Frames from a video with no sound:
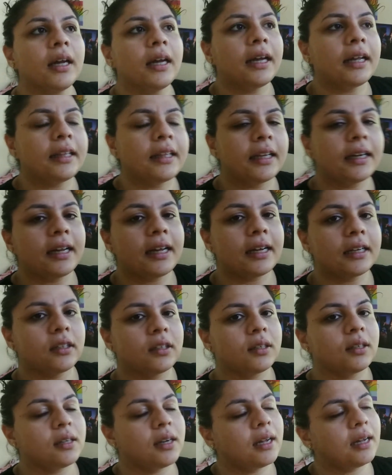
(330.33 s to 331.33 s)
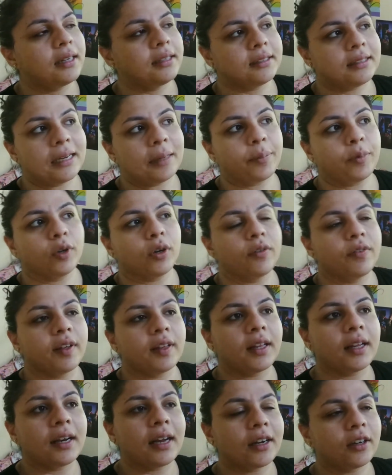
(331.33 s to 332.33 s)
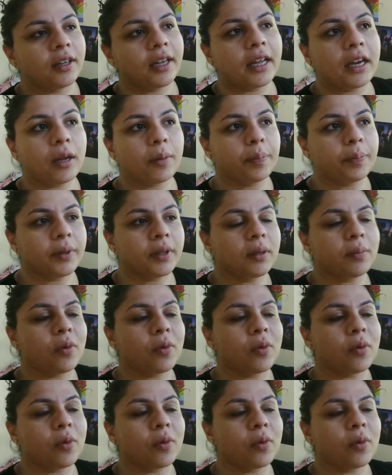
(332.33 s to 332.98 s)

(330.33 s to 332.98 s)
And then I had I slept off and then had to get up in the